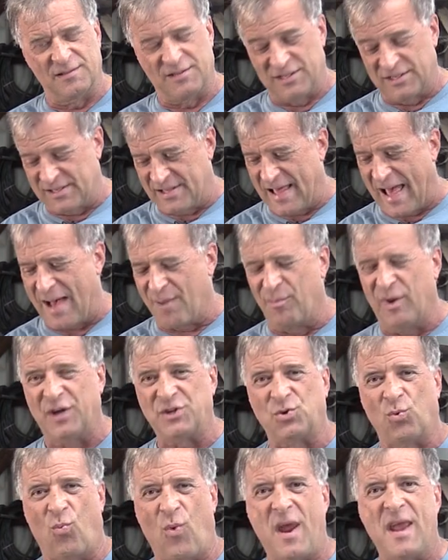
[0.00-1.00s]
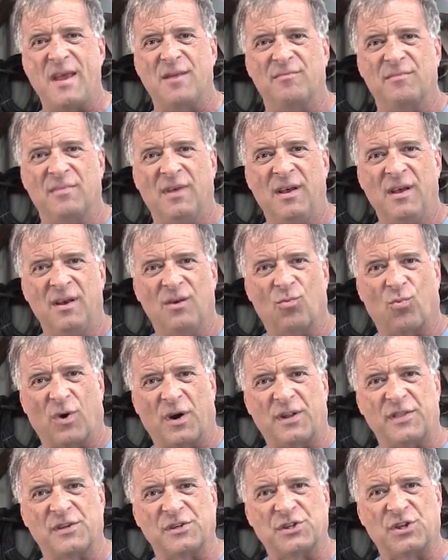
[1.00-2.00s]
just that much weight
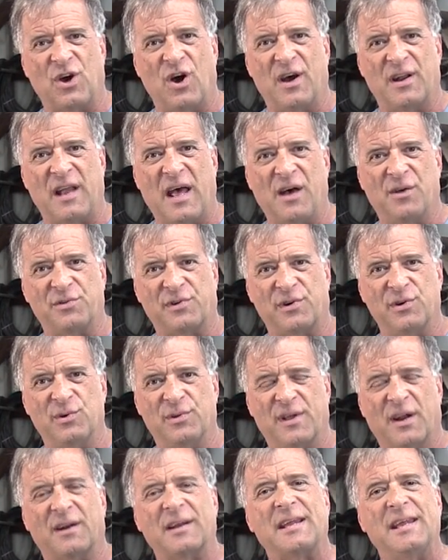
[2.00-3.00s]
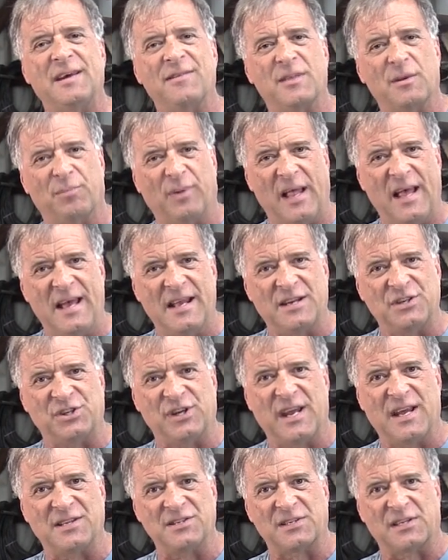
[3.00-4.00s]
work the saw down through there. Give the blade a
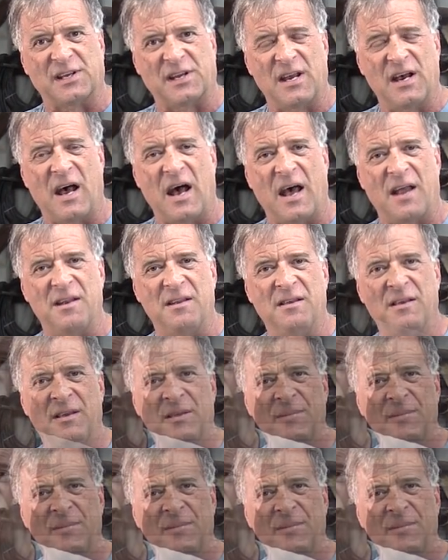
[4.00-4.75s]
chance to cut.